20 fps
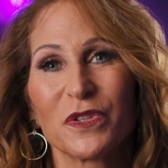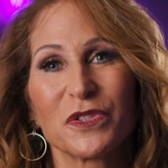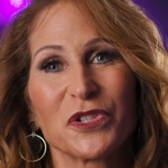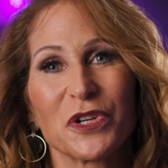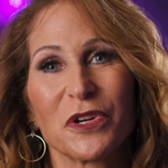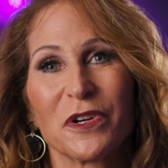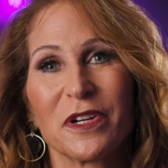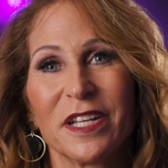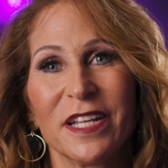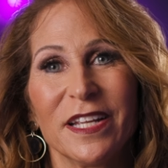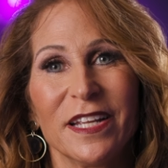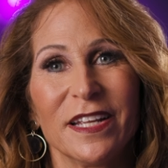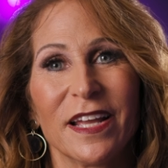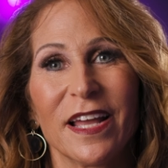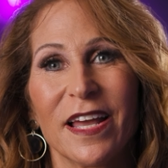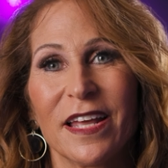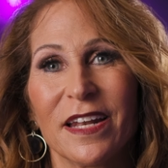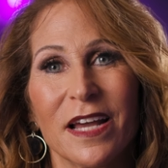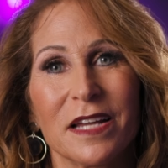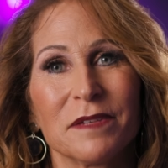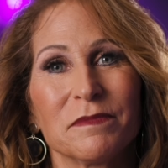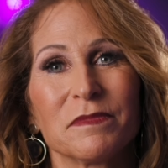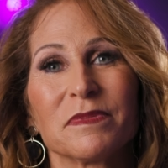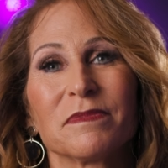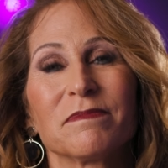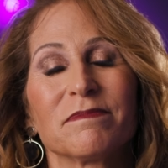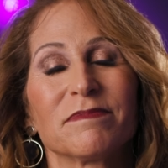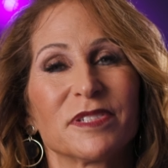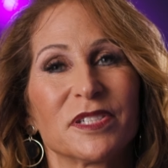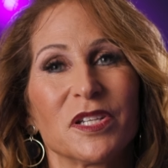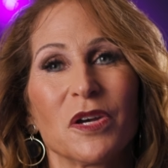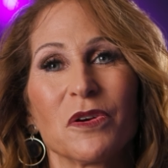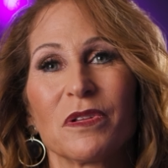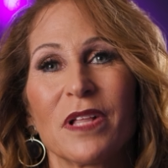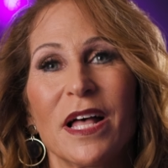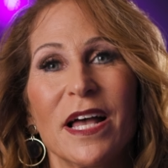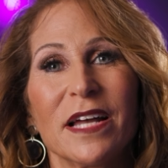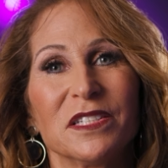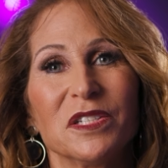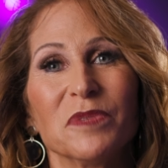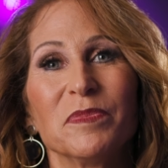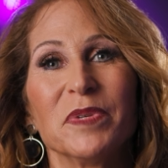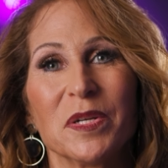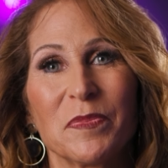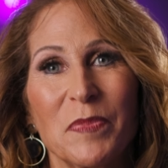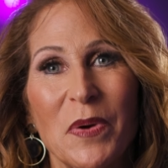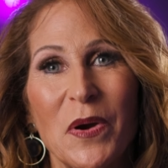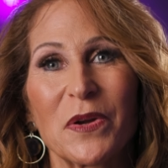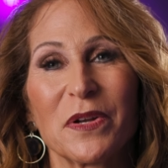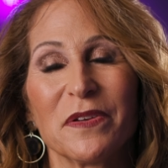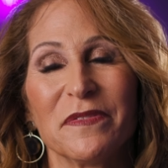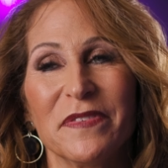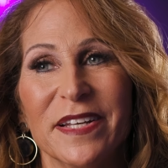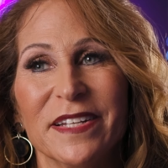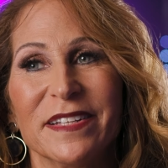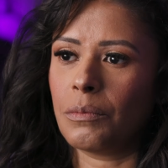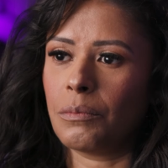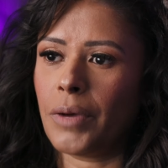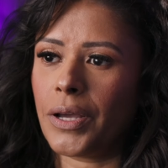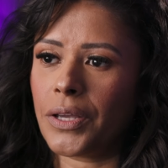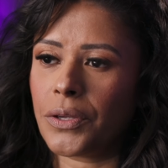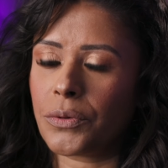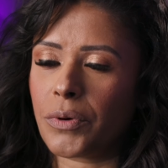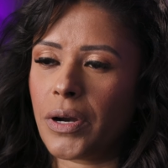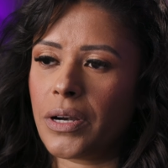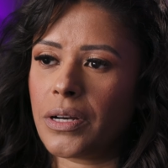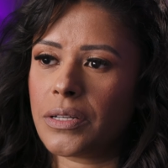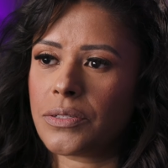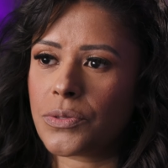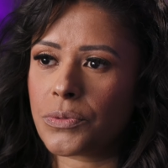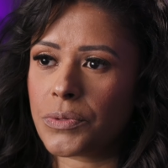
journey and I'm so glad to be a part of it. My greatest